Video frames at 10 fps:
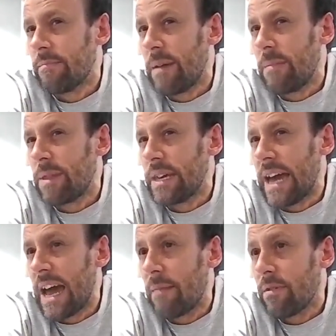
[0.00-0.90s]
maybe
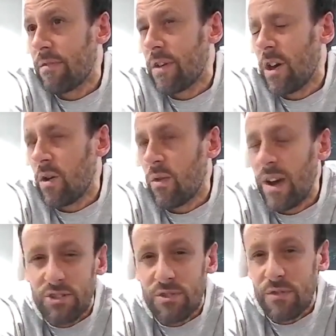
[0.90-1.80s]
the ambivert or
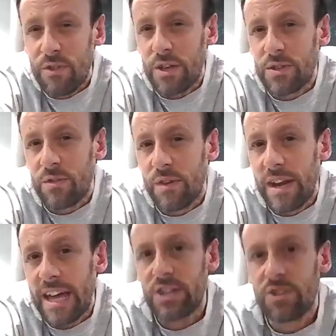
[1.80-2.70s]
extrovert sort of
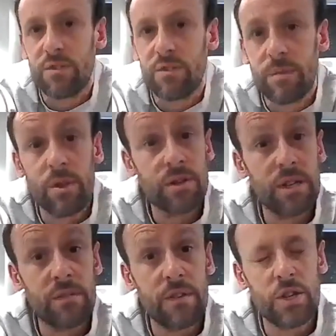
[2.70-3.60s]
nature of some of
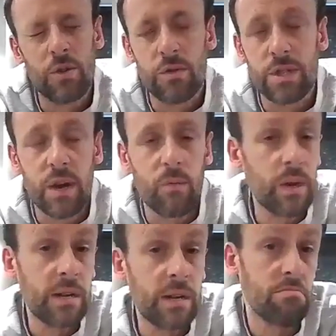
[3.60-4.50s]
those individuals that
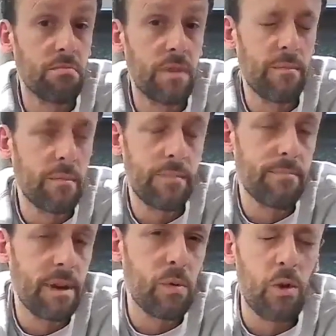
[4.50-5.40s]
we
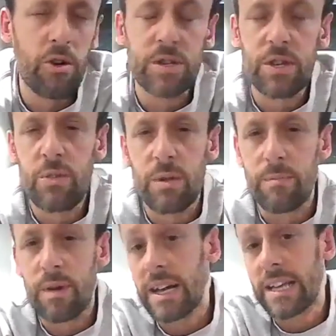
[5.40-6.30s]
maybe we're
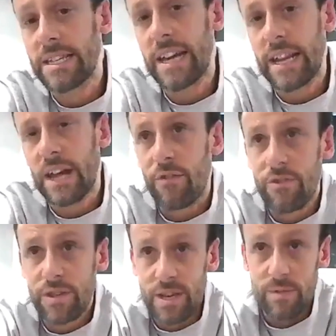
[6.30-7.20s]
assuming, but I can tell you now
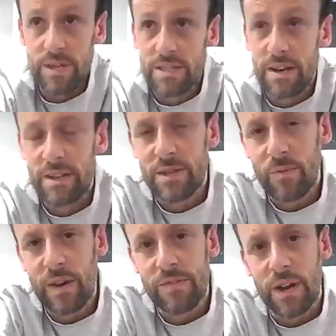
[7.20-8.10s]
from some of the studies
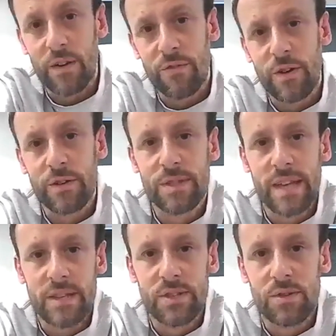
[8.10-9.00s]
that we've done of
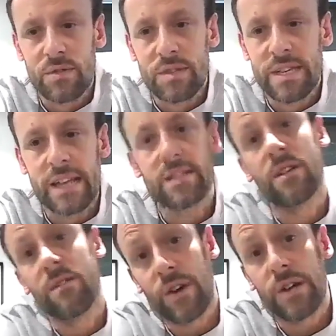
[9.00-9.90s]
that sort of
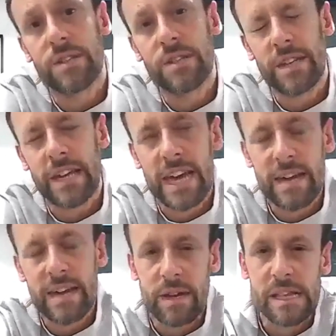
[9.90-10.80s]
sector versus the
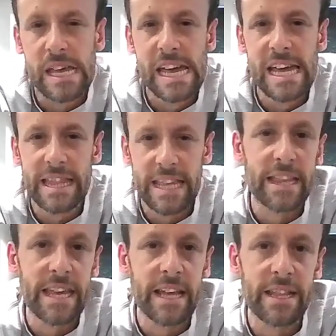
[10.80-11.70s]
gaming,
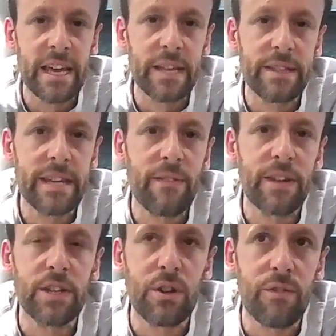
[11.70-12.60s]
they're
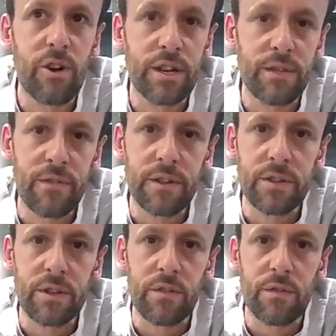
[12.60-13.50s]
definitely two very
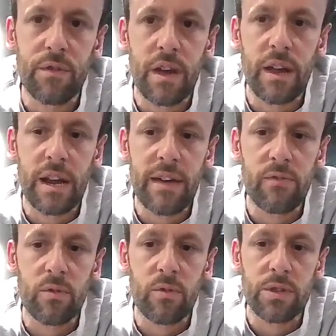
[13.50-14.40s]
different sort of
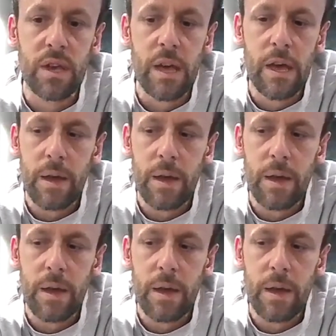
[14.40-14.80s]
levels